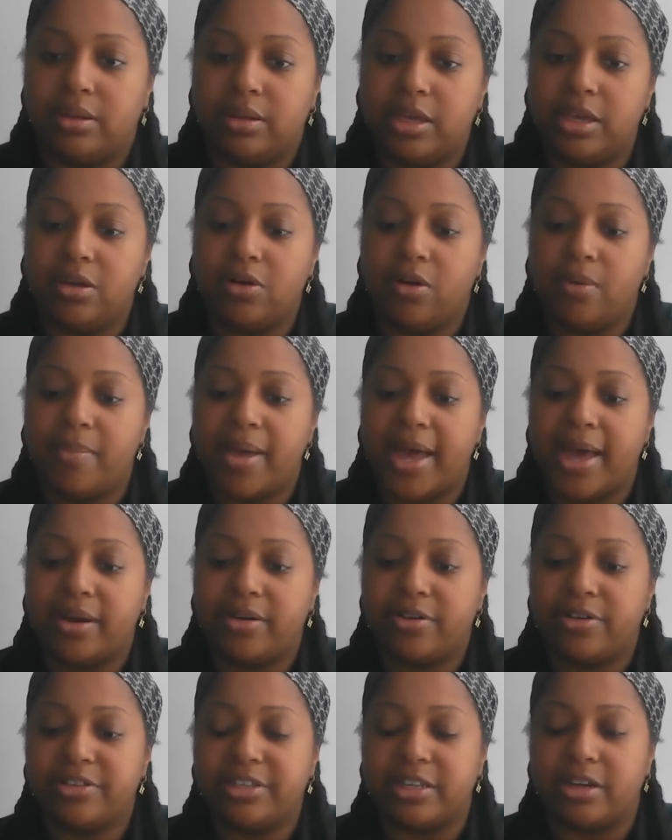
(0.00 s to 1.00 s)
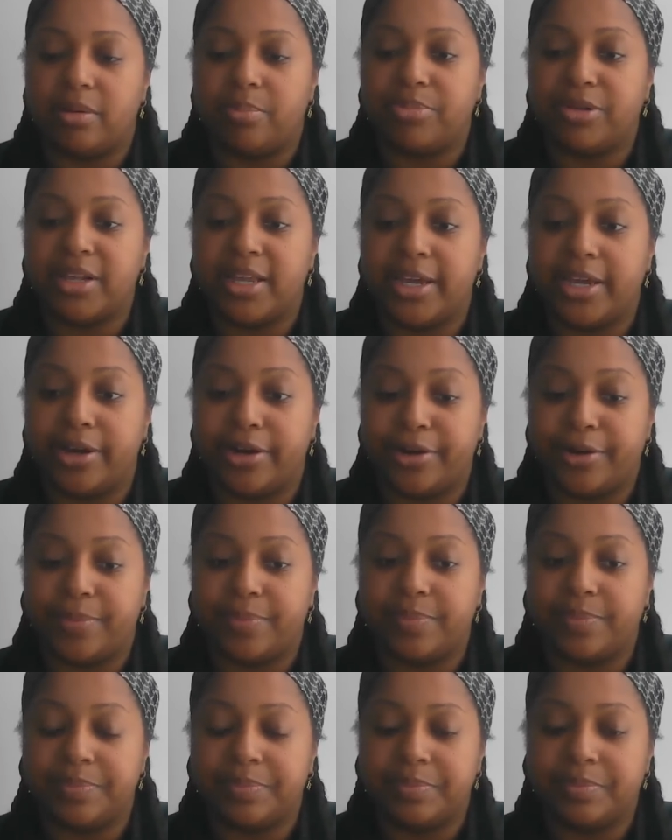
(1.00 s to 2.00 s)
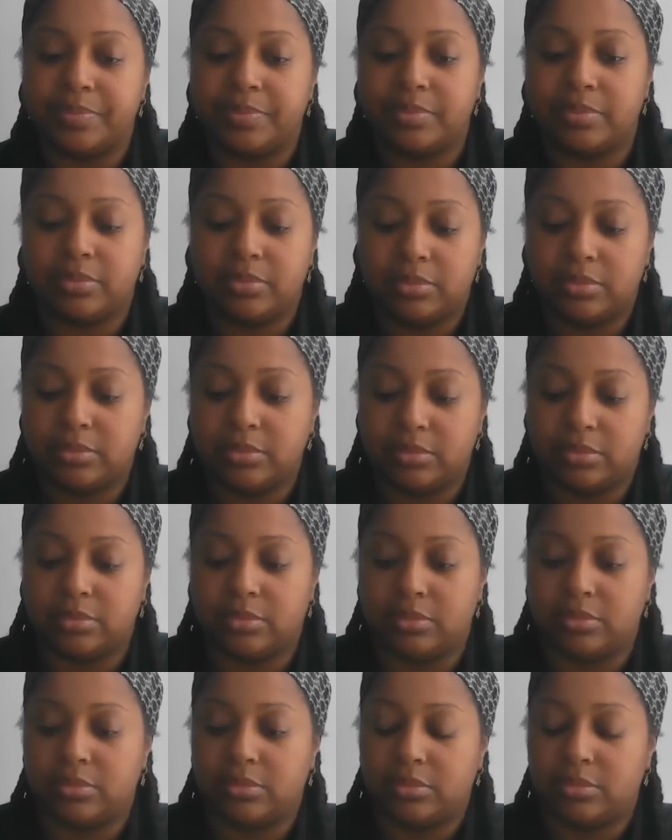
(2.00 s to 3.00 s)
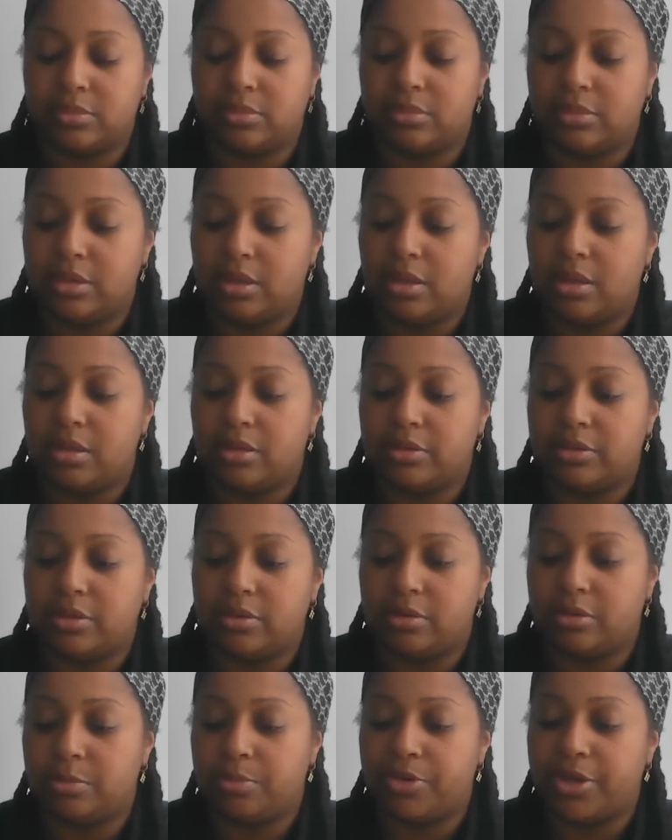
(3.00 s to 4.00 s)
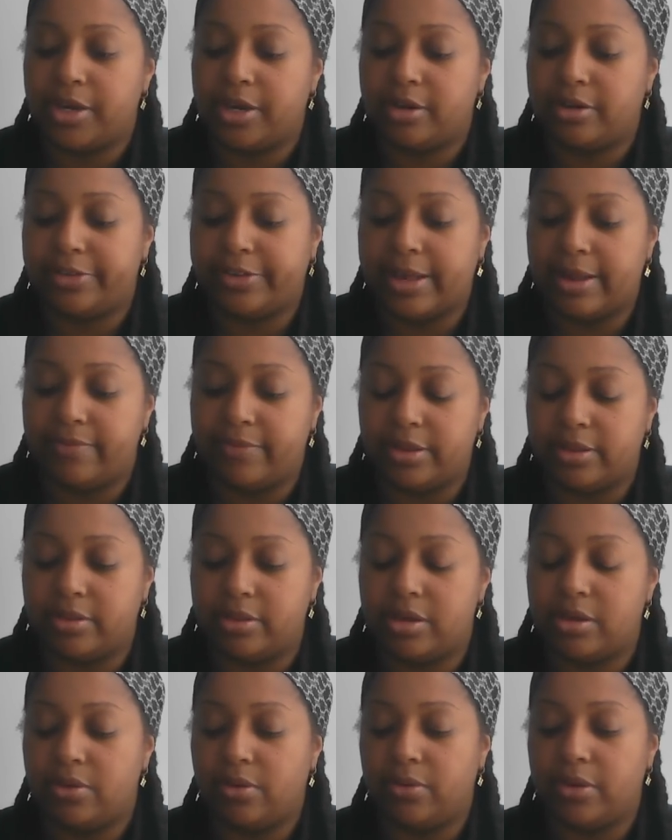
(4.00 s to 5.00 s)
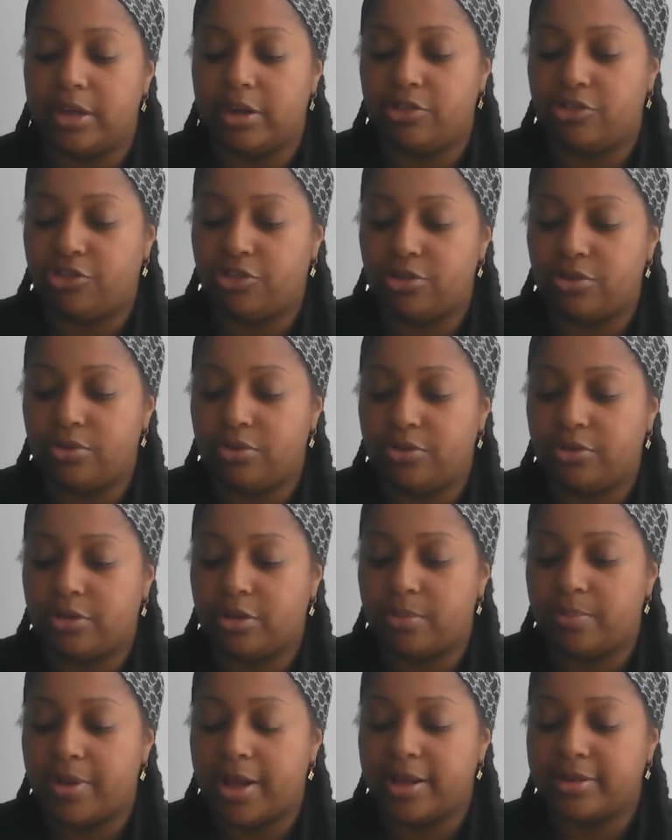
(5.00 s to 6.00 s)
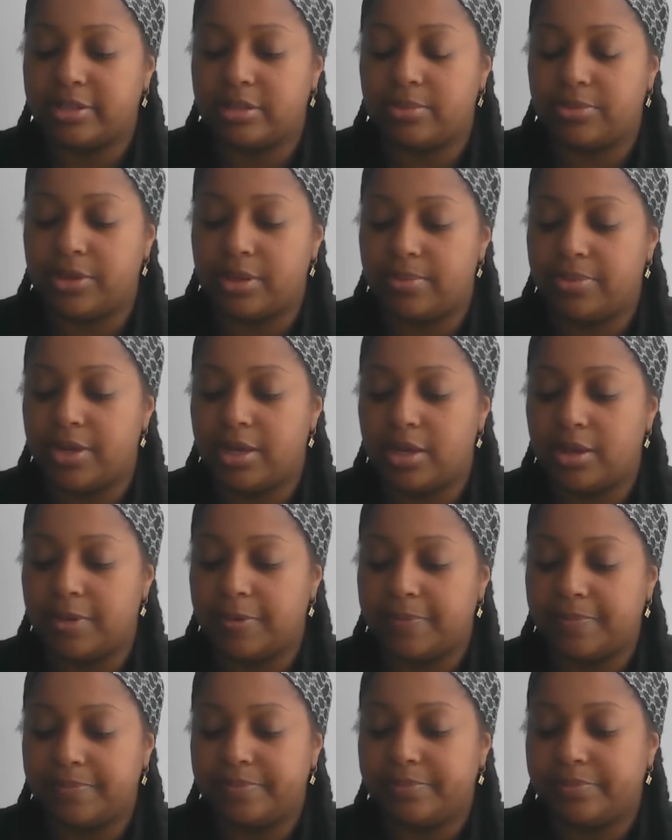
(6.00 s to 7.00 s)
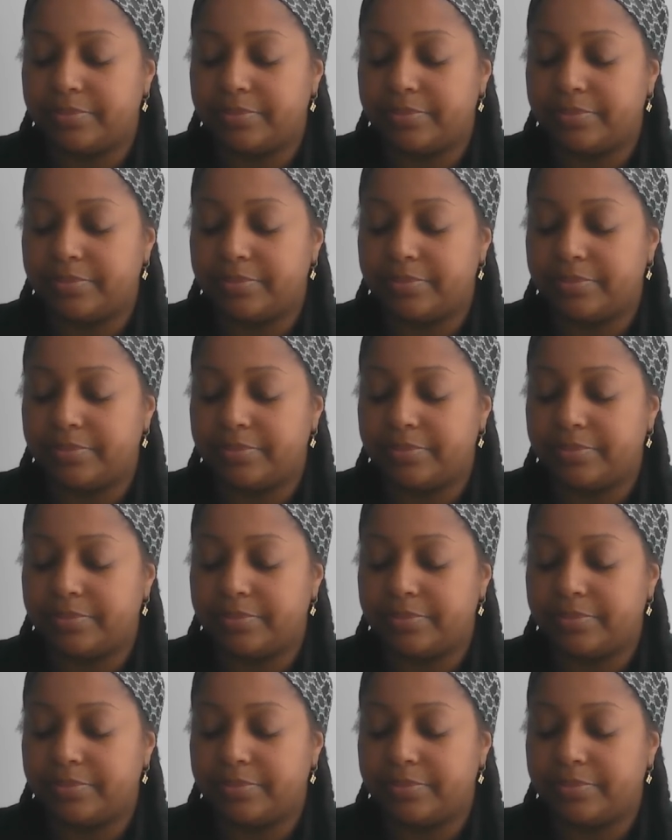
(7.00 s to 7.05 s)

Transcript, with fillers: Legal matters and a player. Mm-hmm. So, as players having legal issues could possibly be.